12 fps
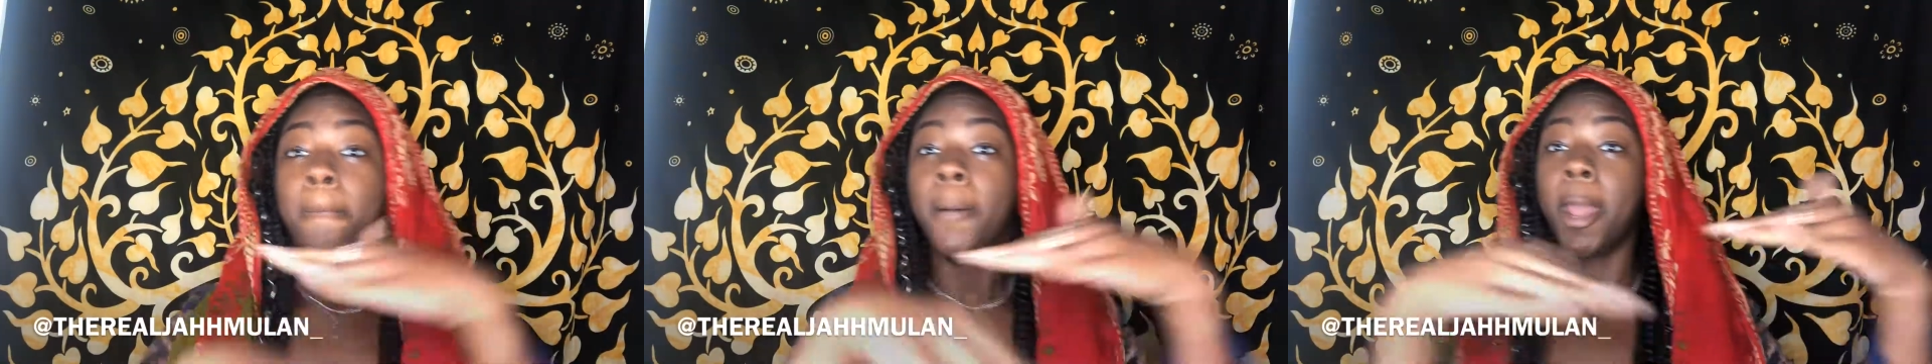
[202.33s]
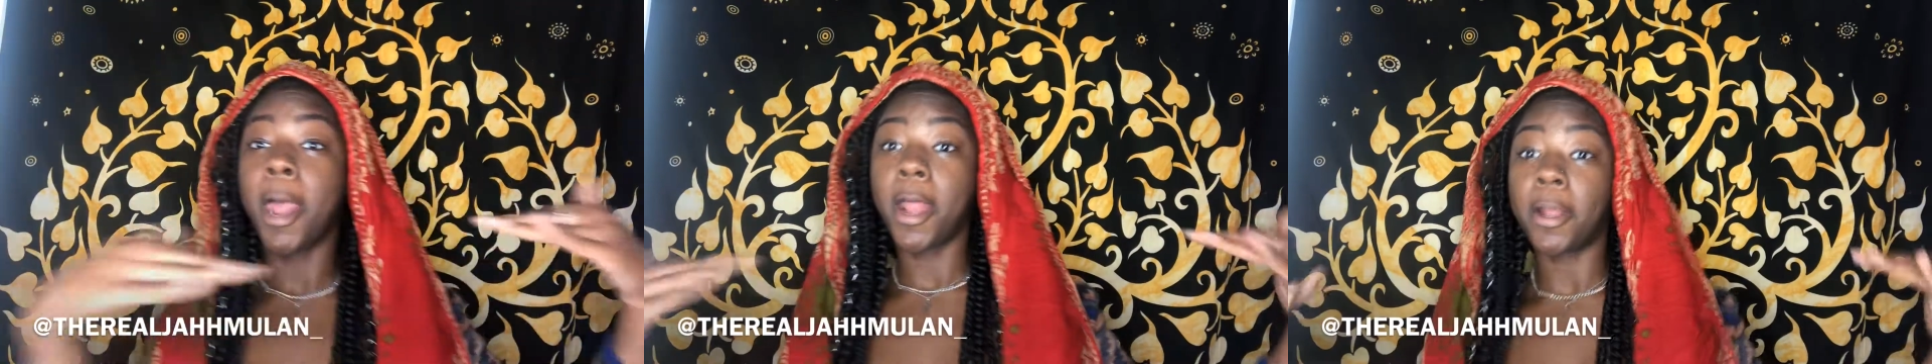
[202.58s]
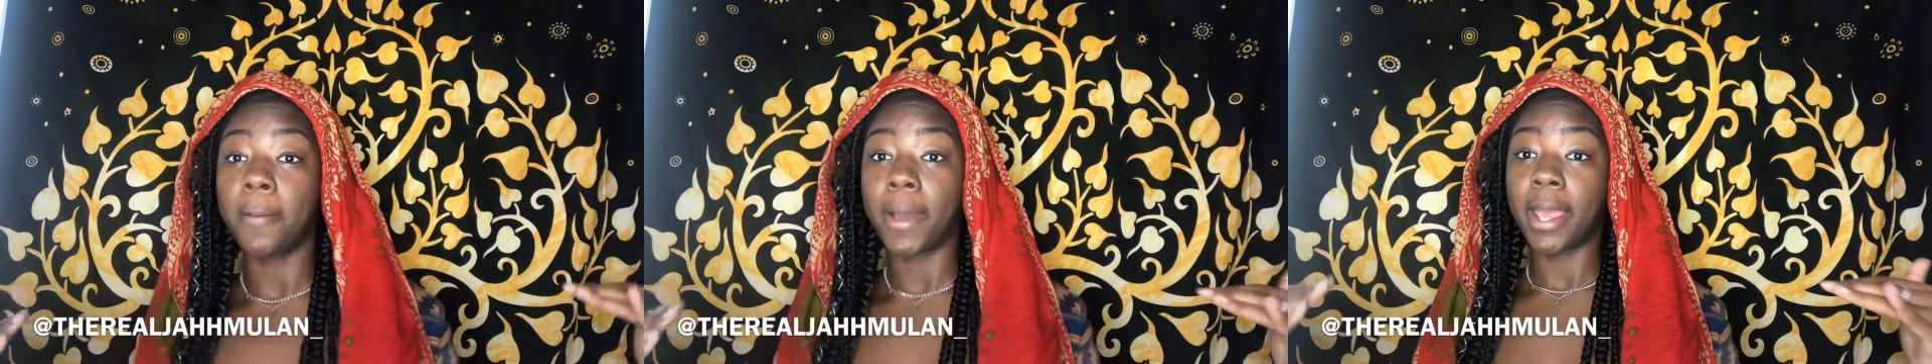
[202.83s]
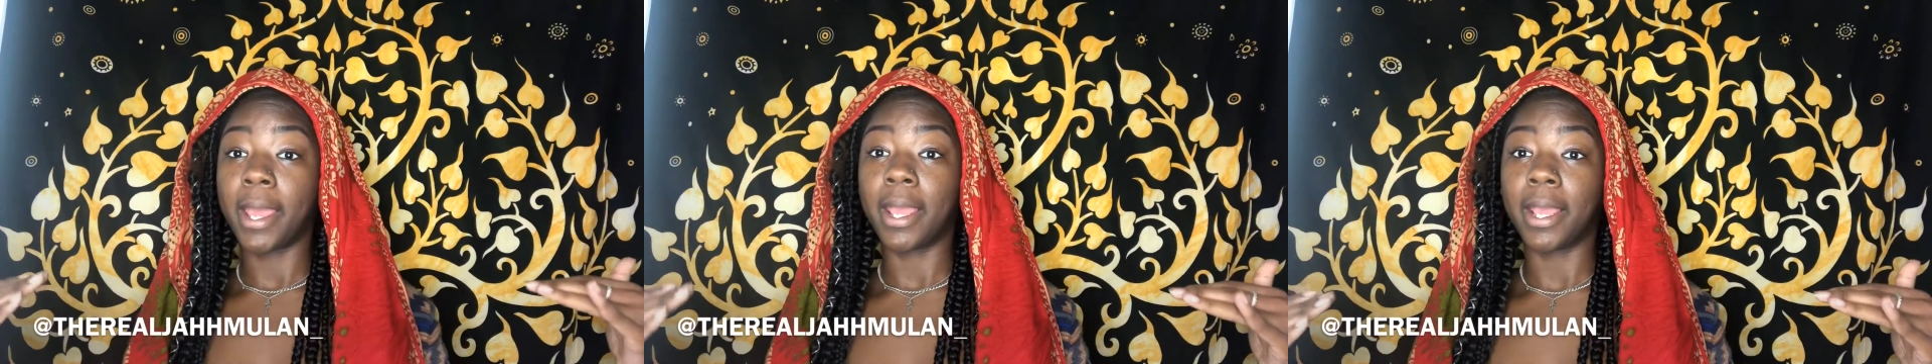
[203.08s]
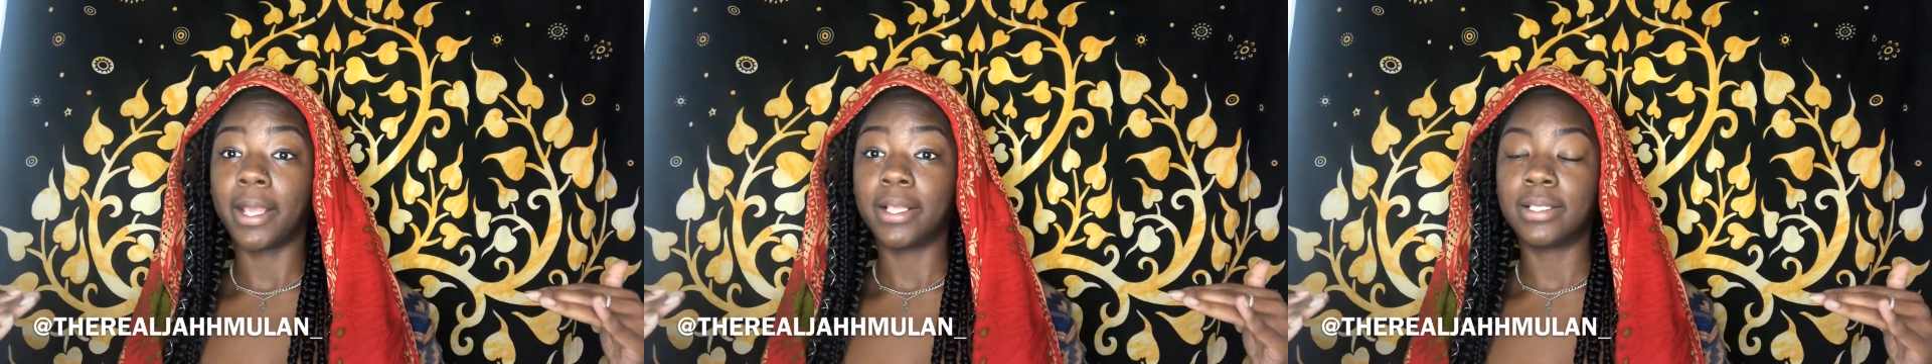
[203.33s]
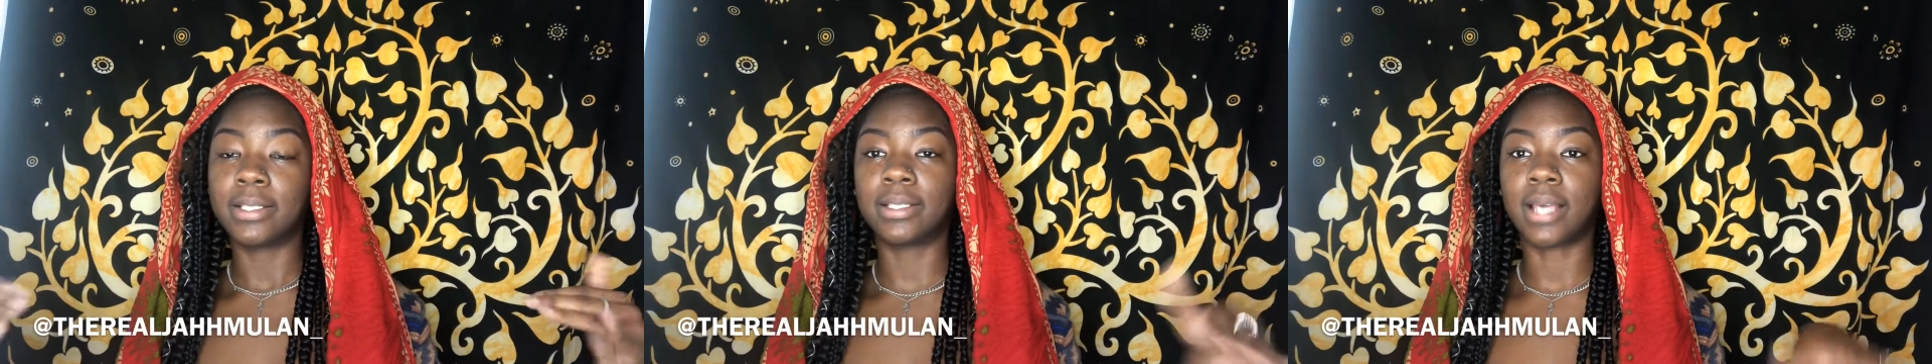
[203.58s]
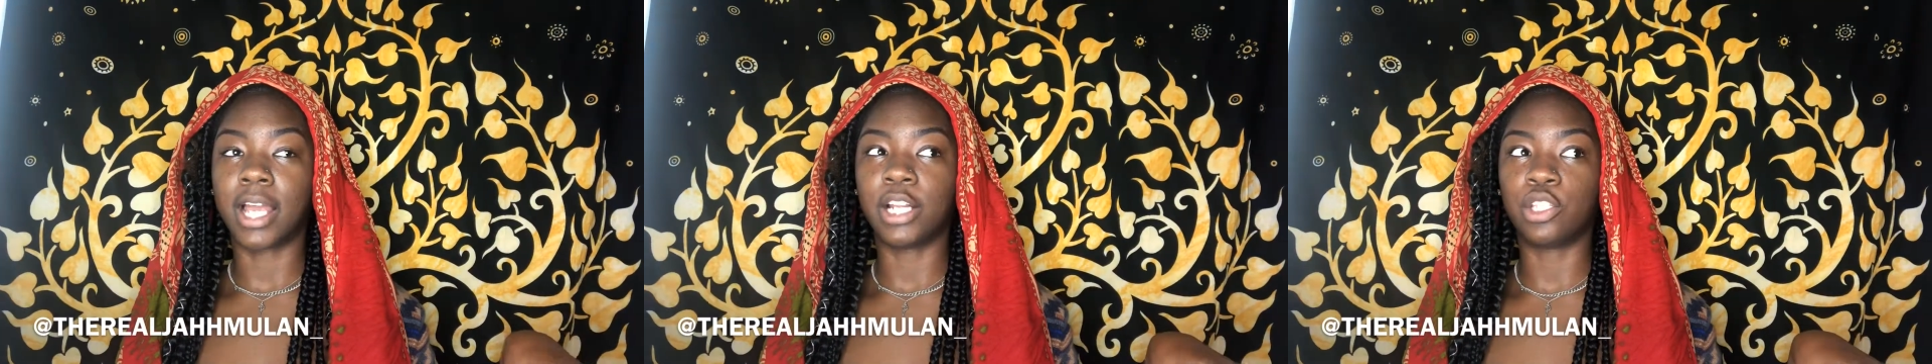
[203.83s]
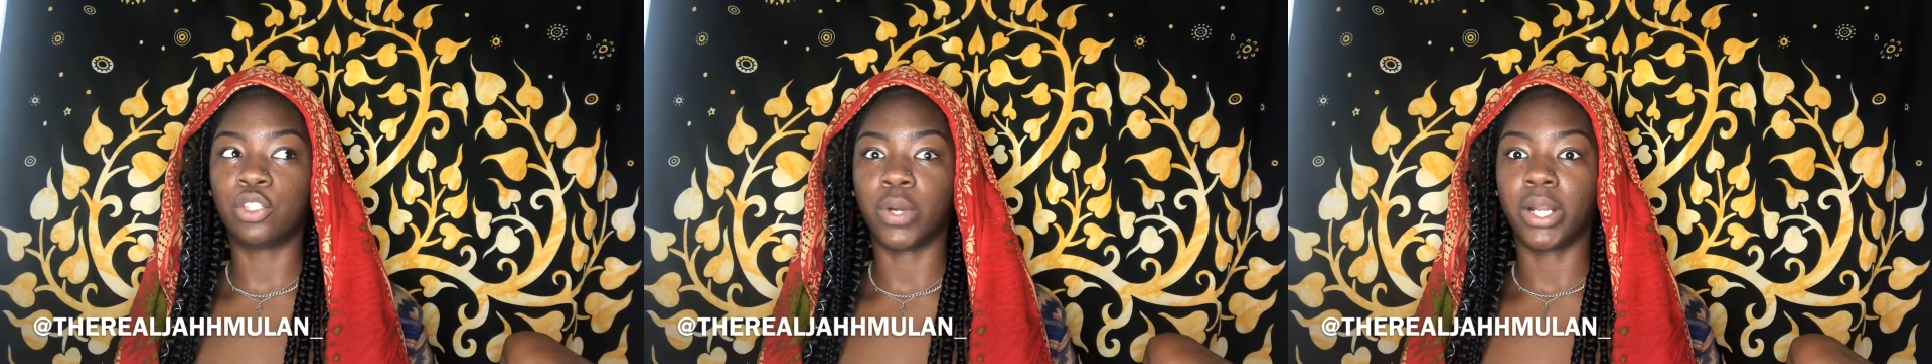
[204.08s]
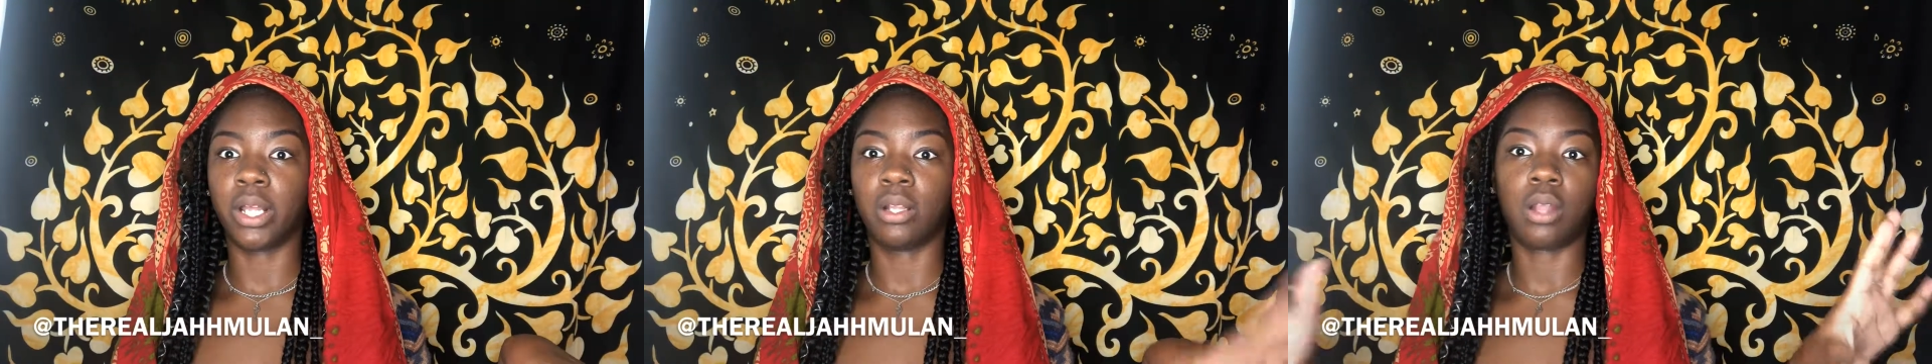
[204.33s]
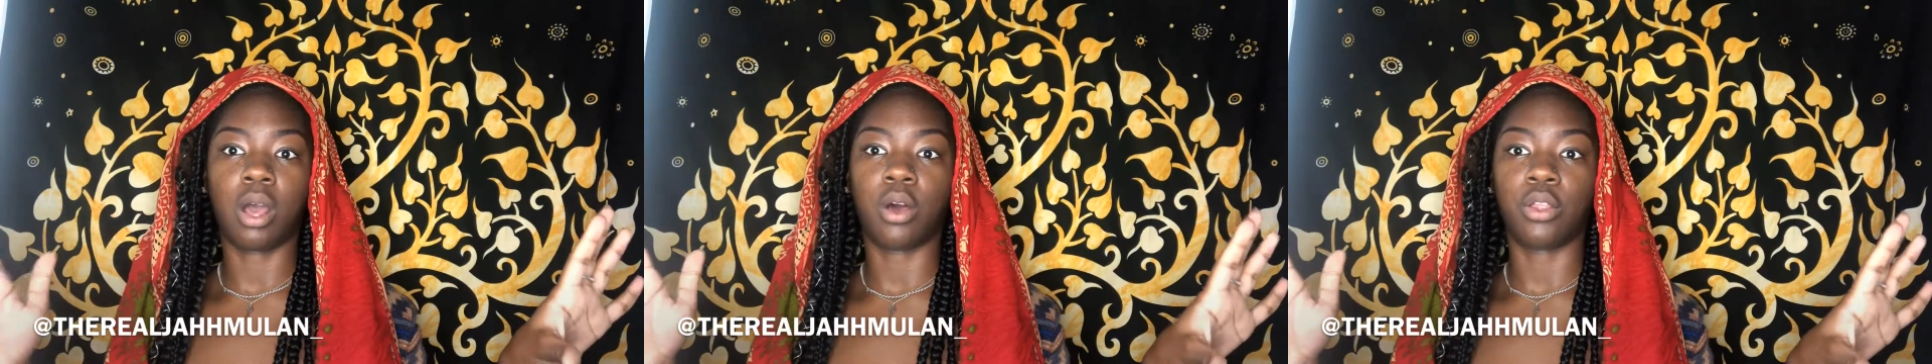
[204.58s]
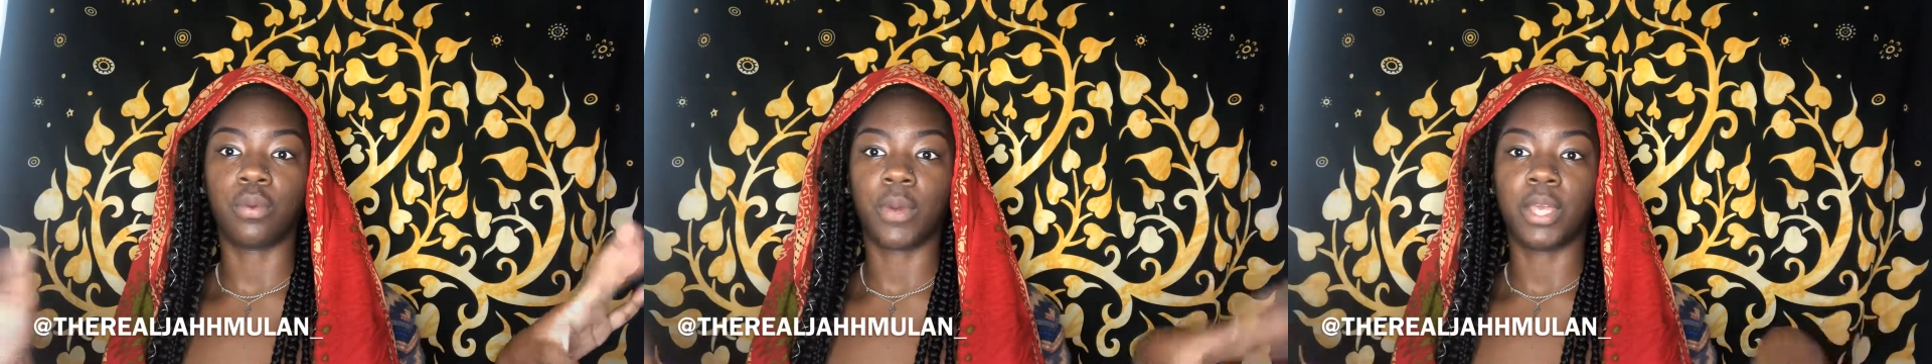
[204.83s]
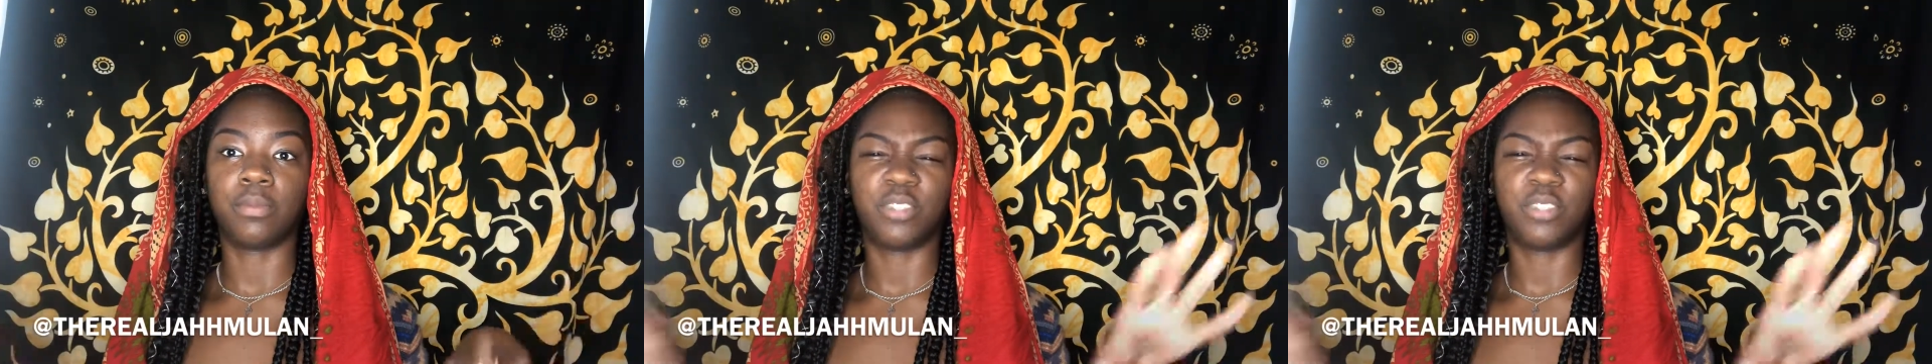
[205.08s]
But anyways, kind of, sort of, not all the way.